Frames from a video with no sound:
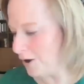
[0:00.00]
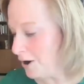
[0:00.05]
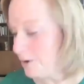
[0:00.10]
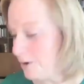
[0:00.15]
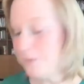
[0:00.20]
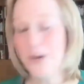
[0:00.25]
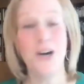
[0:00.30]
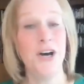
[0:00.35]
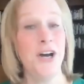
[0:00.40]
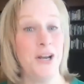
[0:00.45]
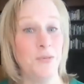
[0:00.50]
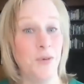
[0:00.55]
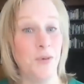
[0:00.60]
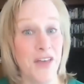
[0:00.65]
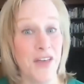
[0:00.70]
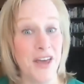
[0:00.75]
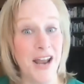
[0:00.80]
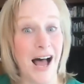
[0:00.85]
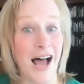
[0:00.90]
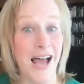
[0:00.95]
Oh, good. Well,
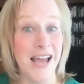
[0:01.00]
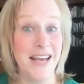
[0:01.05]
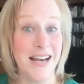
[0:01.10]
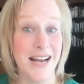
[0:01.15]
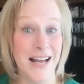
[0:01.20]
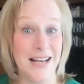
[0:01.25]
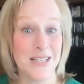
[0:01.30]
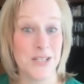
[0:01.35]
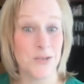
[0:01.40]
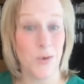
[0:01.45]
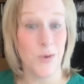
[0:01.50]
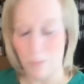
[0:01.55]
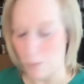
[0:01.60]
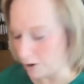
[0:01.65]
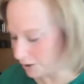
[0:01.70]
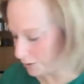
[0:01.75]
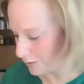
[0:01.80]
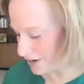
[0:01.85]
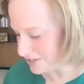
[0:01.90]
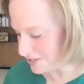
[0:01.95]
then I can ask one
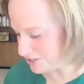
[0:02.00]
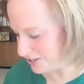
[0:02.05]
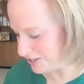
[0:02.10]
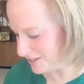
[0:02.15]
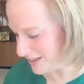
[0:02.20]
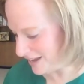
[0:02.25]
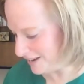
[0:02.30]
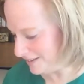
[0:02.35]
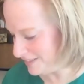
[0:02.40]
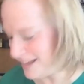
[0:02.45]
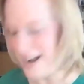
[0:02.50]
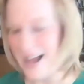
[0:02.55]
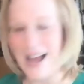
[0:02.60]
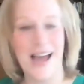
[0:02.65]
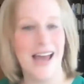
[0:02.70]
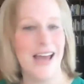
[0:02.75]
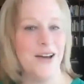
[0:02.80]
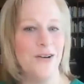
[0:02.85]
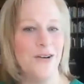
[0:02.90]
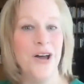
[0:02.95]
more question then that
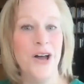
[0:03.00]
I